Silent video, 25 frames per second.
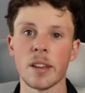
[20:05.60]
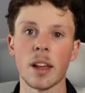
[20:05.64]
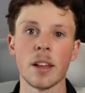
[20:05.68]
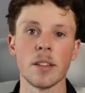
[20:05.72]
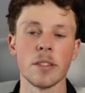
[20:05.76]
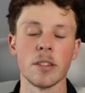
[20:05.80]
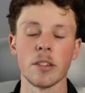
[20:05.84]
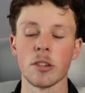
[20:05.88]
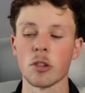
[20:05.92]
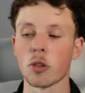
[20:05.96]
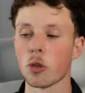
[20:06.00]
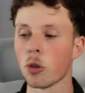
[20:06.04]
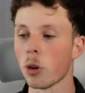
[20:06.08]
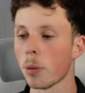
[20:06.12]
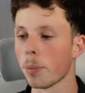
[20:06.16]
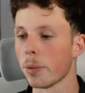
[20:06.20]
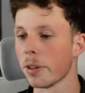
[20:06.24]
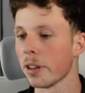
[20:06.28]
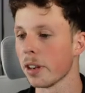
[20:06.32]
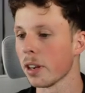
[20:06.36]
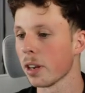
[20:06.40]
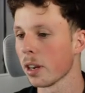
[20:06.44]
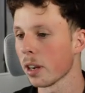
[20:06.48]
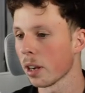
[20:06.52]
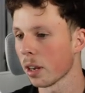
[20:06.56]
as the
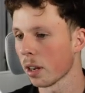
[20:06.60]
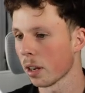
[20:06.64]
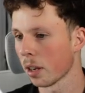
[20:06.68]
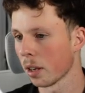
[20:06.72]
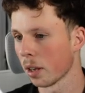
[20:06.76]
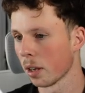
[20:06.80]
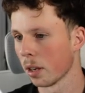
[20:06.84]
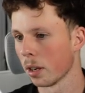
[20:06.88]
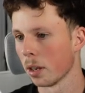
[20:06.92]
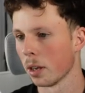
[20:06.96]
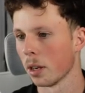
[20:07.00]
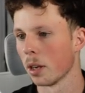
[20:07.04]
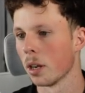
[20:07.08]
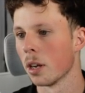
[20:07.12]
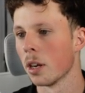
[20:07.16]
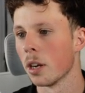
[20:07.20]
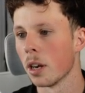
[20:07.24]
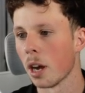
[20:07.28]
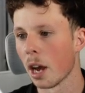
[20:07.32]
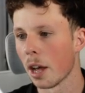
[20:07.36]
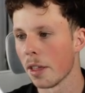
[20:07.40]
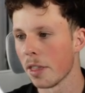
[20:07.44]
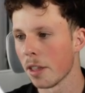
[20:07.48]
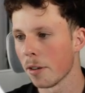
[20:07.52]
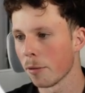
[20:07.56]
scripting.
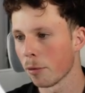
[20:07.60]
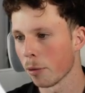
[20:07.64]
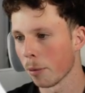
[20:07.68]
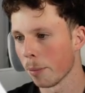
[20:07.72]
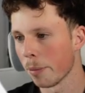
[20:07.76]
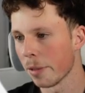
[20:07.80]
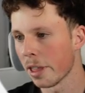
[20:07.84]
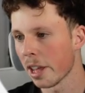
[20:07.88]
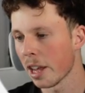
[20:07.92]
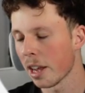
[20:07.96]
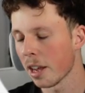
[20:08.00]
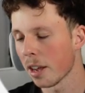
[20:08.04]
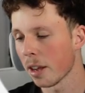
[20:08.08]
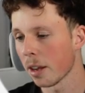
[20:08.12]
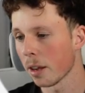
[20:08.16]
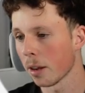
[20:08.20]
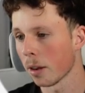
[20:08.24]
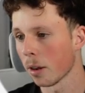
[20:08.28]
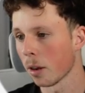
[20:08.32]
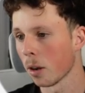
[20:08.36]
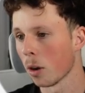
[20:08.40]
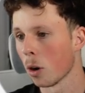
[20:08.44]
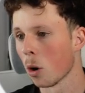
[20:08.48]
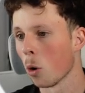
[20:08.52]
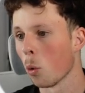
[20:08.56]
And then from there,
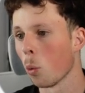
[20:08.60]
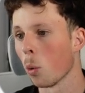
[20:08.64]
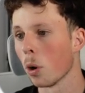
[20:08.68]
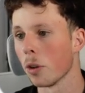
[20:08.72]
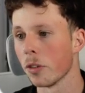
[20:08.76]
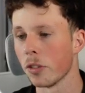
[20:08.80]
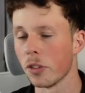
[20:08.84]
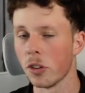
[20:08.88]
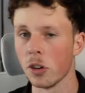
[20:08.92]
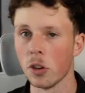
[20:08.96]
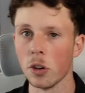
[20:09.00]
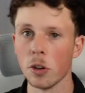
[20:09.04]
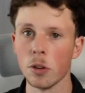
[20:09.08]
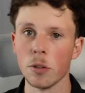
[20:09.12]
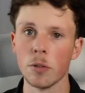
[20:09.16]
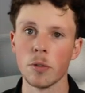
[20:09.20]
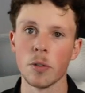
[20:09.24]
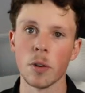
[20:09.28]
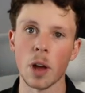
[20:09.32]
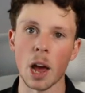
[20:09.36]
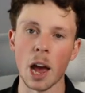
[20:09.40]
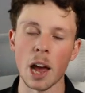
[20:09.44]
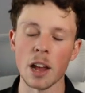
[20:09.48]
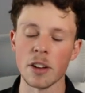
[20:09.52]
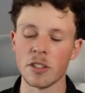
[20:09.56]
once you've
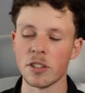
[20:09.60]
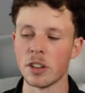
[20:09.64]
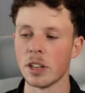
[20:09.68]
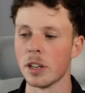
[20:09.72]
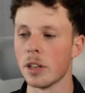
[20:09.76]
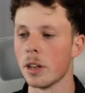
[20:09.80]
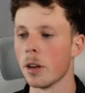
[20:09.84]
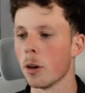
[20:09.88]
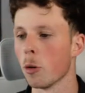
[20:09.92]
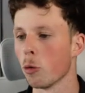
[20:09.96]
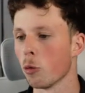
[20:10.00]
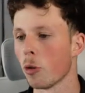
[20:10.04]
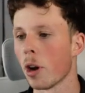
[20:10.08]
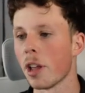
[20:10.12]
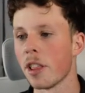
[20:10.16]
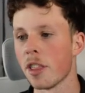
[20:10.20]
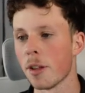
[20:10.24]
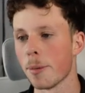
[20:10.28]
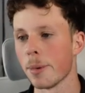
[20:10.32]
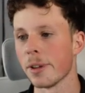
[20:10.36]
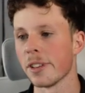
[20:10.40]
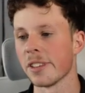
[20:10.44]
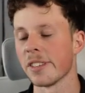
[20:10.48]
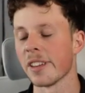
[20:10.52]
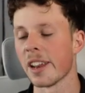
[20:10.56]
actually run them
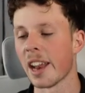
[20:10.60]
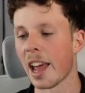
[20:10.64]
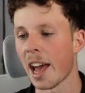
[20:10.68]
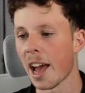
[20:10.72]
as an